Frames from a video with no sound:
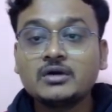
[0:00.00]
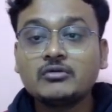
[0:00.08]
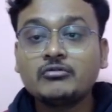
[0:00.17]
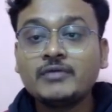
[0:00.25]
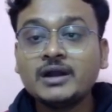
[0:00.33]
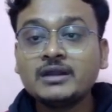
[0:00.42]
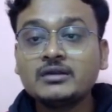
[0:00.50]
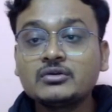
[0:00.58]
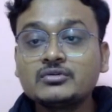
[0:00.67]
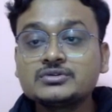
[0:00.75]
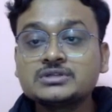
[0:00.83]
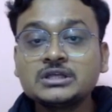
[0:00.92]
what
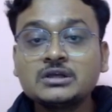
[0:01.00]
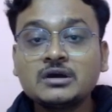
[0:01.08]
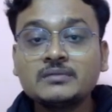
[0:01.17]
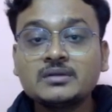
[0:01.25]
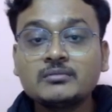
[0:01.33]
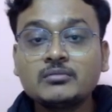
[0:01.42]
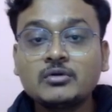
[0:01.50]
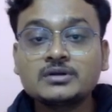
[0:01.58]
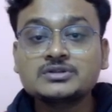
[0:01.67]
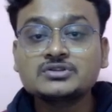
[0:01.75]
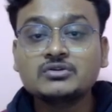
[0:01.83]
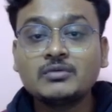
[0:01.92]
loosening of the
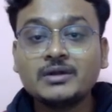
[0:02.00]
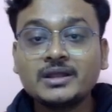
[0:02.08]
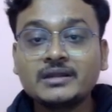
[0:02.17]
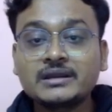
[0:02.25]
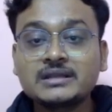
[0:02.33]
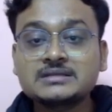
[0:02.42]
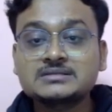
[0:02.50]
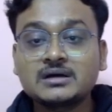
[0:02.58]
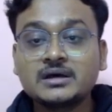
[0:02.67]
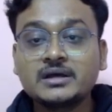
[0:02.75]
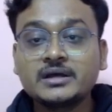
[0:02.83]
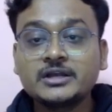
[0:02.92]
bonds, what a renaissance.
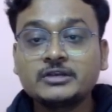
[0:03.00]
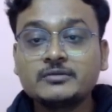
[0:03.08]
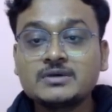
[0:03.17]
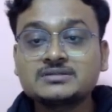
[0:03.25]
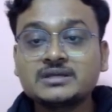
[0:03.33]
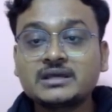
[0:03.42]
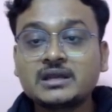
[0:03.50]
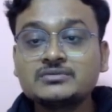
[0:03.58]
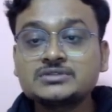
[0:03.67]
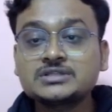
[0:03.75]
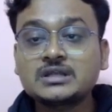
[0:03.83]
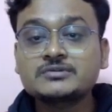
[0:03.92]
It was the
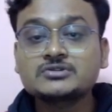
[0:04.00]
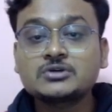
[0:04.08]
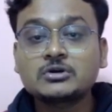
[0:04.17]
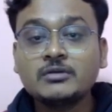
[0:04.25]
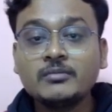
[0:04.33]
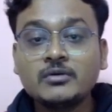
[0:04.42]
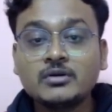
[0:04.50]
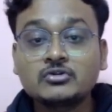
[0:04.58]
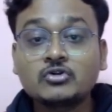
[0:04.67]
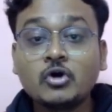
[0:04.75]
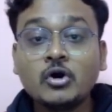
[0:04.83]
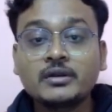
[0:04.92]
announcer of a sort of
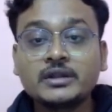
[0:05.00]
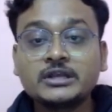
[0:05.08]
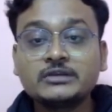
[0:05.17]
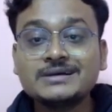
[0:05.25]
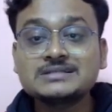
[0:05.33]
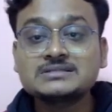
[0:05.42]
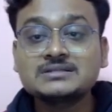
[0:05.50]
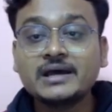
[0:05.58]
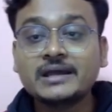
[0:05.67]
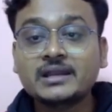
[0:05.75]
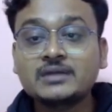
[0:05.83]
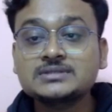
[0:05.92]
dawn. It was the
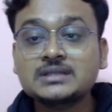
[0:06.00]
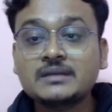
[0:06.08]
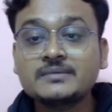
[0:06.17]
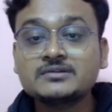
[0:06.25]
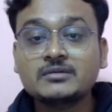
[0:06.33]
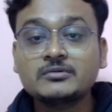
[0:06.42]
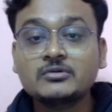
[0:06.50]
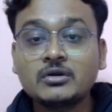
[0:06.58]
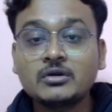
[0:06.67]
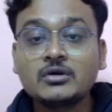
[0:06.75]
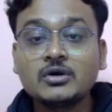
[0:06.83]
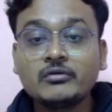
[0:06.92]
announcer of a sort of dawn,
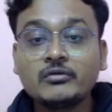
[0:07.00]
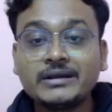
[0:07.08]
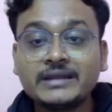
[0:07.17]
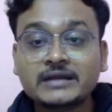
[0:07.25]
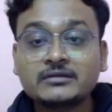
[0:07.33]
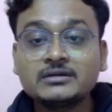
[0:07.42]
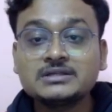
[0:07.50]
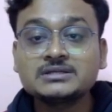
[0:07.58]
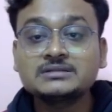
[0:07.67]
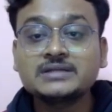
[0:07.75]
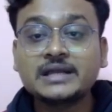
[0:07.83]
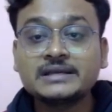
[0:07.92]
while acknowledging
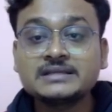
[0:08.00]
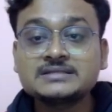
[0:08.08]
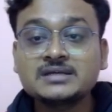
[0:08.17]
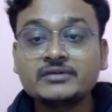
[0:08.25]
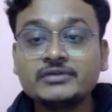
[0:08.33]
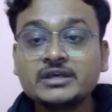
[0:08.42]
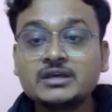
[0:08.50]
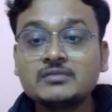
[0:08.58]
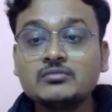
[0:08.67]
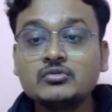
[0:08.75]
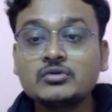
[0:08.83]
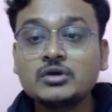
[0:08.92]
that it is a weak
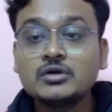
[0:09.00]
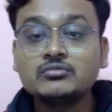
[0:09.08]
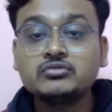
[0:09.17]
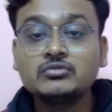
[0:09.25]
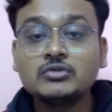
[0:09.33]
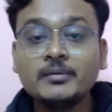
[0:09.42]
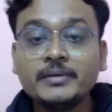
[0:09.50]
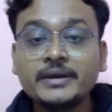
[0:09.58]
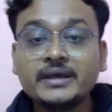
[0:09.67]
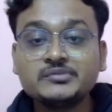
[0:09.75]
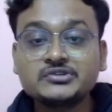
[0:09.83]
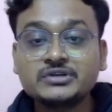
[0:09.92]
book full of
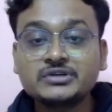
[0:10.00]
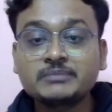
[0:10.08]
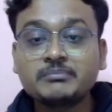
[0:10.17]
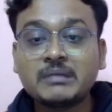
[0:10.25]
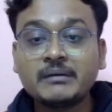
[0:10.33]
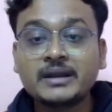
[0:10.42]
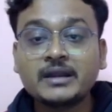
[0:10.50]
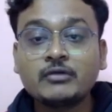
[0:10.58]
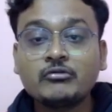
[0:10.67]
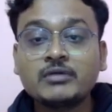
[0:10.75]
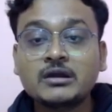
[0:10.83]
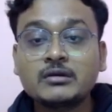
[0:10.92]
episodic power and
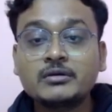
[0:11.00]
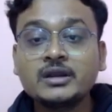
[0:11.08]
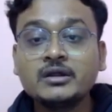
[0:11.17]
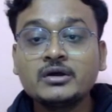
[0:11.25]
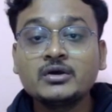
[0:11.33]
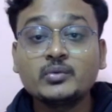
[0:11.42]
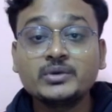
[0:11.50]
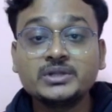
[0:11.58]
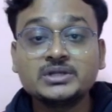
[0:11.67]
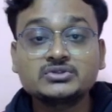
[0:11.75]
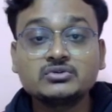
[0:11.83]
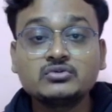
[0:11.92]
overloaded with it.
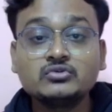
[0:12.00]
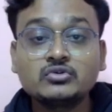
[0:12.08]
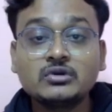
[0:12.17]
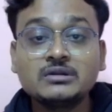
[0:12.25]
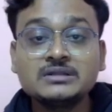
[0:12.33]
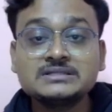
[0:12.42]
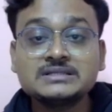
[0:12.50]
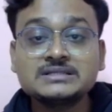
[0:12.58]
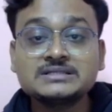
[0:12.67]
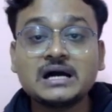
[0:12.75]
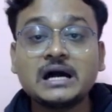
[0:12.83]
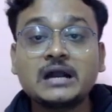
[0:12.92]
So who told this? It
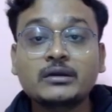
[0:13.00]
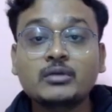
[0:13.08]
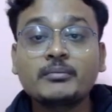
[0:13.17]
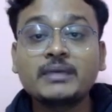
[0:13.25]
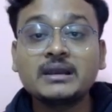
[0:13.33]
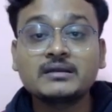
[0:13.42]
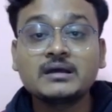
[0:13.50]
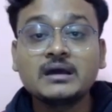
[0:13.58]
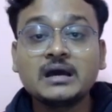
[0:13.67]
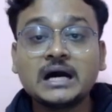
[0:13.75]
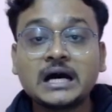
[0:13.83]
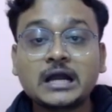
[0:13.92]
is Arnold Bellent.
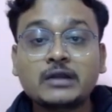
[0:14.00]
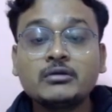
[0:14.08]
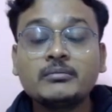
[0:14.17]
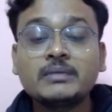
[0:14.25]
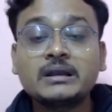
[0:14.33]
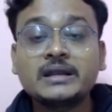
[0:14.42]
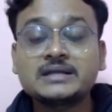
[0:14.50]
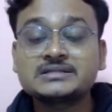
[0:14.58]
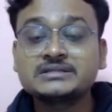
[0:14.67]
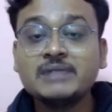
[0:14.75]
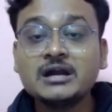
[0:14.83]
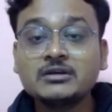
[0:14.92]
Arnold Bellent has
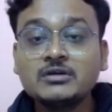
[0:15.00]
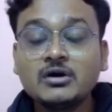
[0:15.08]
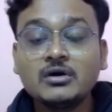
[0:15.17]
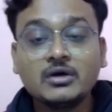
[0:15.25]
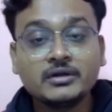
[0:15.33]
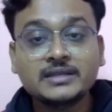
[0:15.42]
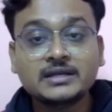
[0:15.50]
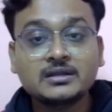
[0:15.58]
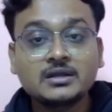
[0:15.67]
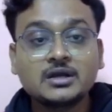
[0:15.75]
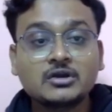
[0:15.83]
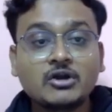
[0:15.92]
remarked on that
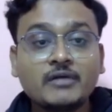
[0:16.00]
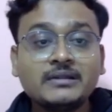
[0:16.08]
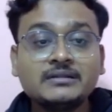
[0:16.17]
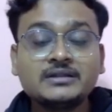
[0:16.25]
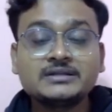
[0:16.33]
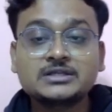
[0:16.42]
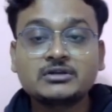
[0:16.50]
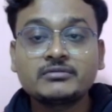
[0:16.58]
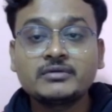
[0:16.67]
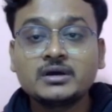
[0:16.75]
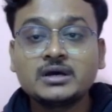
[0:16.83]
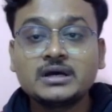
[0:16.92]
novel, that Richard of
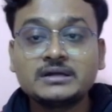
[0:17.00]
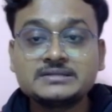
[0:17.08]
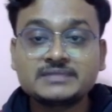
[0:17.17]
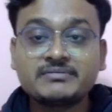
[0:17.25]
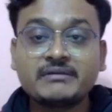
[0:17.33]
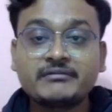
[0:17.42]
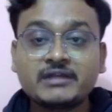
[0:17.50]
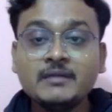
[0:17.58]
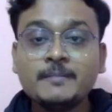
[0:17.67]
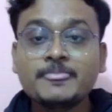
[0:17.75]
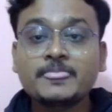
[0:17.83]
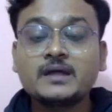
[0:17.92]
Richard Feverel,
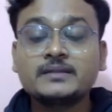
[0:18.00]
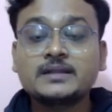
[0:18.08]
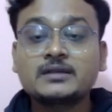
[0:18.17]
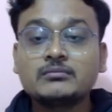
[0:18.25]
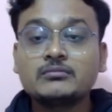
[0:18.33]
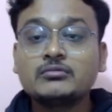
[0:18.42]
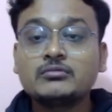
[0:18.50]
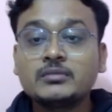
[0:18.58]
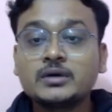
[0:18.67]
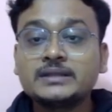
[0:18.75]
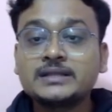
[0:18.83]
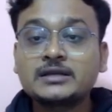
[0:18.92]
that
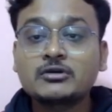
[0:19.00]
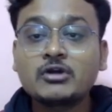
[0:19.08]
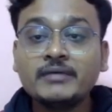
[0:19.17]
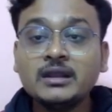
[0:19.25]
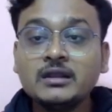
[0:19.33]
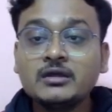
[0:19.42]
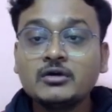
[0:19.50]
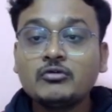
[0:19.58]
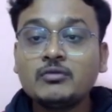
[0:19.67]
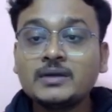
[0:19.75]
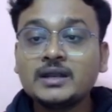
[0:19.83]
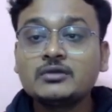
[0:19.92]
in that novel,
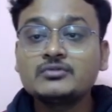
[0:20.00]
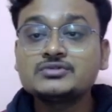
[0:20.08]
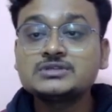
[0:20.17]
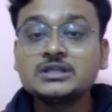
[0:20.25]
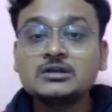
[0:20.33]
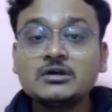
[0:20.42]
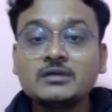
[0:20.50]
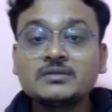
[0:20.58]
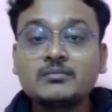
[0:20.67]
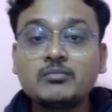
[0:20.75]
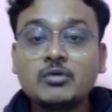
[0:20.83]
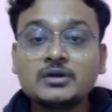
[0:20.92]
what a loosening of the
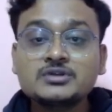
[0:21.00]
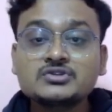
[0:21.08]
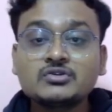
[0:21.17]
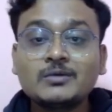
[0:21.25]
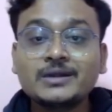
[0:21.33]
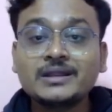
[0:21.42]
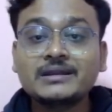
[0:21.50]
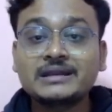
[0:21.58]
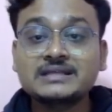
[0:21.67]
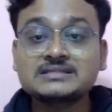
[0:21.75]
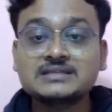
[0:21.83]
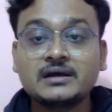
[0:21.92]
bonds, what a
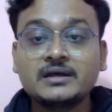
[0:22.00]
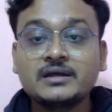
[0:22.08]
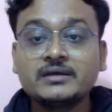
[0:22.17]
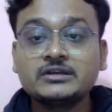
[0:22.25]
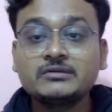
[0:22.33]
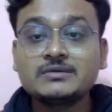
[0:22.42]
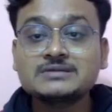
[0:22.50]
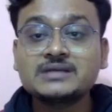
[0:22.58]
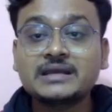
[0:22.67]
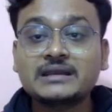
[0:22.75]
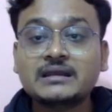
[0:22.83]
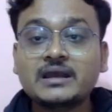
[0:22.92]
renaissance. It was the
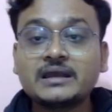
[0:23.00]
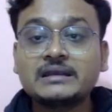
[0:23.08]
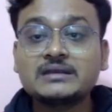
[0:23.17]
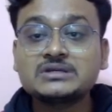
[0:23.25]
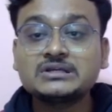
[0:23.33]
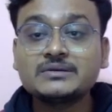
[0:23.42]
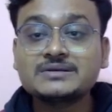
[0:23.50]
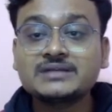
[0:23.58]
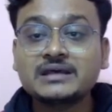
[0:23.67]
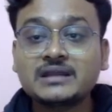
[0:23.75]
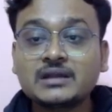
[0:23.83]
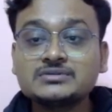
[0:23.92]

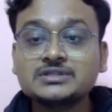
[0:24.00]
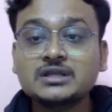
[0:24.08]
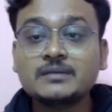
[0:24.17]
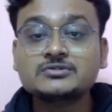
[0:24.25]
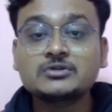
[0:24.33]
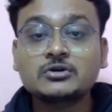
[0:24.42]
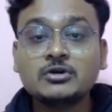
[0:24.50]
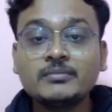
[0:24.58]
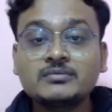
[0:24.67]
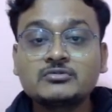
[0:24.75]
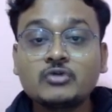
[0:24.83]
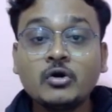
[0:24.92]
announcer of a sort
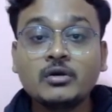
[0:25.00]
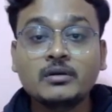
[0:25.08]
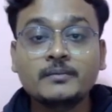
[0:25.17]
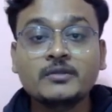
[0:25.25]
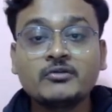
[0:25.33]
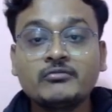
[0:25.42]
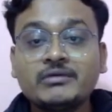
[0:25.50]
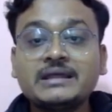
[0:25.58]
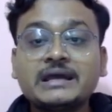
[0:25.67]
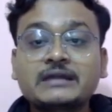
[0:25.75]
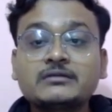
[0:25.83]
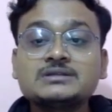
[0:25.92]
of dawn, while
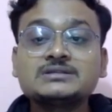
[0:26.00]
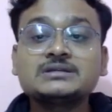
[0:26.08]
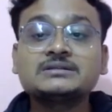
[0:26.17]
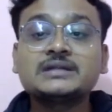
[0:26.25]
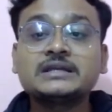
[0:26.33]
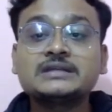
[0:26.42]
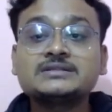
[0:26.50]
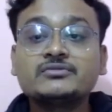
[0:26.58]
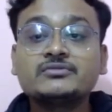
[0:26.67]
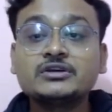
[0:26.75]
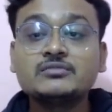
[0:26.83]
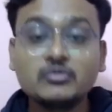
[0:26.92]
acknowledging that it is a
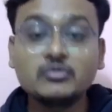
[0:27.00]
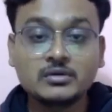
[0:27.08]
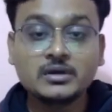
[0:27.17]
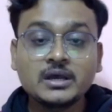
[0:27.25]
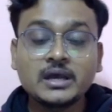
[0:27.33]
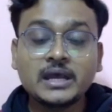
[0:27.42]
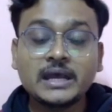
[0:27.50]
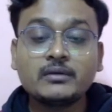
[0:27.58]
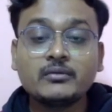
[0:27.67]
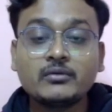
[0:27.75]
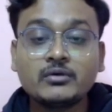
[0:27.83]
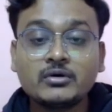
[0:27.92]
weak book. And
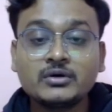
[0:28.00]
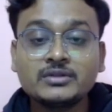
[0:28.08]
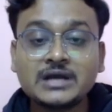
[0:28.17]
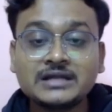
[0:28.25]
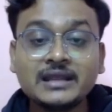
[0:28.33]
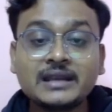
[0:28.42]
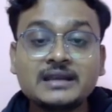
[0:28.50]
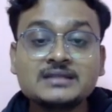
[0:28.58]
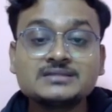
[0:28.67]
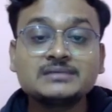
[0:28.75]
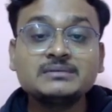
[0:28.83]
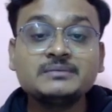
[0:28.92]
on the other hand,
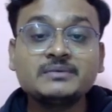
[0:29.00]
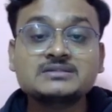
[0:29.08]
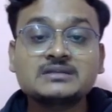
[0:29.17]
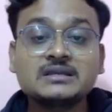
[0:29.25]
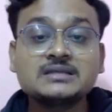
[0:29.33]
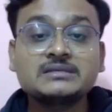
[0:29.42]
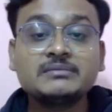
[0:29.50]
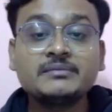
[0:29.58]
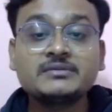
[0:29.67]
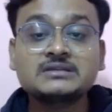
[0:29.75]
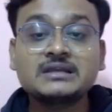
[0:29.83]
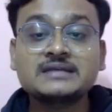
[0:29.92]
J.B.
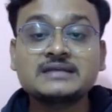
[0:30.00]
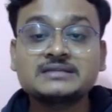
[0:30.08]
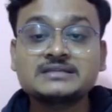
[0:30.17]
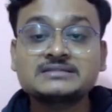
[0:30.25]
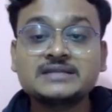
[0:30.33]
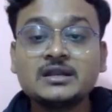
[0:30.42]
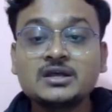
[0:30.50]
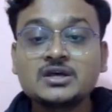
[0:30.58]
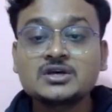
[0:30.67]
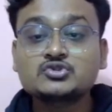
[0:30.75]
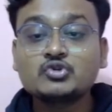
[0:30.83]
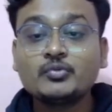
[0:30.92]
Priestley has says that
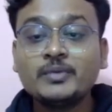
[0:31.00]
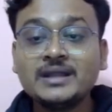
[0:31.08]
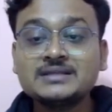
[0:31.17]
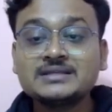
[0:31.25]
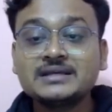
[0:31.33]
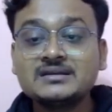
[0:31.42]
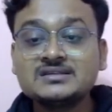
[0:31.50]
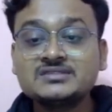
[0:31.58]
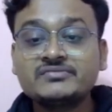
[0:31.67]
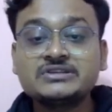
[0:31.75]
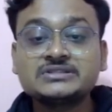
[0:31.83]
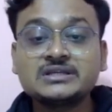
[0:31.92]
so far as English
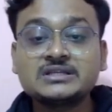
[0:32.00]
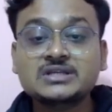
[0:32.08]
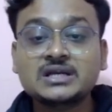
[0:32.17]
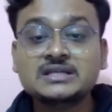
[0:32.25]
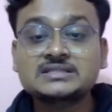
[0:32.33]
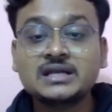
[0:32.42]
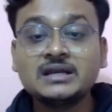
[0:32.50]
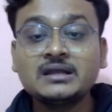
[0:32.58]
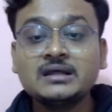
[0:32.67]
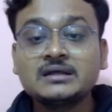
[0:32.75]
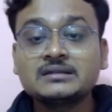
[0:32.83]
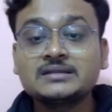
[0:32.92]
fiction is concerned,
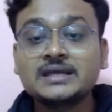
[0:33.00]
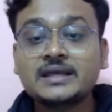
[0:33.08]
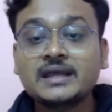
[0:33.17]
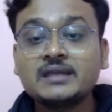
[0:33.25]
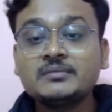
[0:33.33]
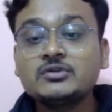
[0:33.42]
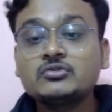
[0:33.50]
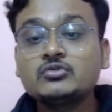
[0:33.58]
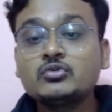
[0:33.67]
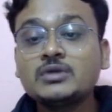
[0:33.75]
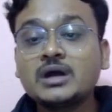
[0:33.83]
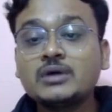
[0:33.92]
there can be
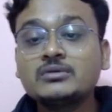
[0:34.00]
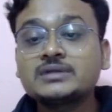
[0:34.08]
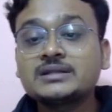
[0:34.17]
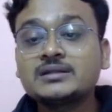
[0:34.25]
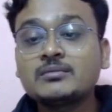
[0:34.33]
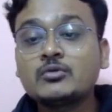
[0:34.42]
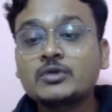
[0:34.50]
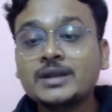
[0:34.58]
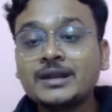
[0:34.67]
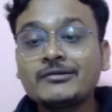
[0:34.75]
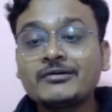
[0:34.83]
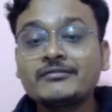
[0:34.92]
no doubt that the
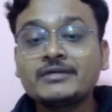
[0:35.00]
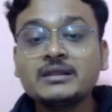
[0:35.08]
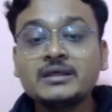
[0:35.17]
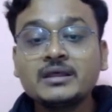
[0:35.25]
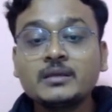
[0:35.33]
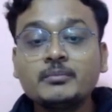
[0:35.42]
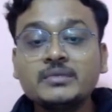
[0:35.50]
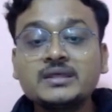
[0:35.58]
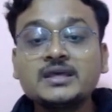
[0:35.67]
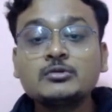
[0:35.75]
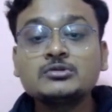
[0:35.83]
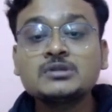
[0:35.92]
modern novel
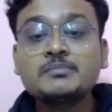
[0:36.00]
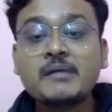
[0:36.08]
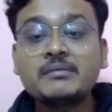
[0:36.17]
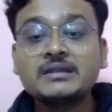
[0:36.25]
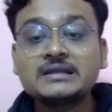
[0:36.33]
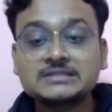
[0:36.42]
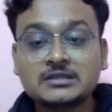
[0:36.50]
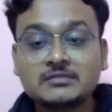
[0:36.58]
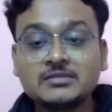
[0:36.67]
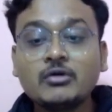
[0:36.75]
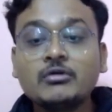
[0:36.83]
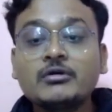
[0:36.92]
began with the publication of
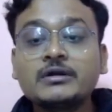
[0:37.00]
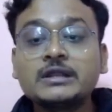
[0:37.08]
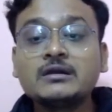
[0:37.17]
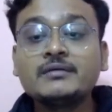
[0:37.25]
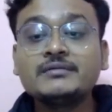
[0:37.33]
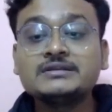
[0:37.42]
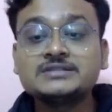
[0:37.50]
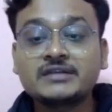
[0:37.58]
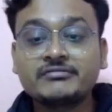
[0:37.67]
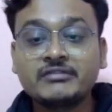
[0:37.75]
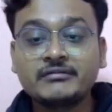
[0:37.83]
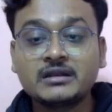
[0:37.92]
the Ordeal of Richard
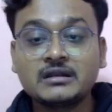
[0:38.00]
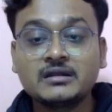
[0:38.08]
Feverel,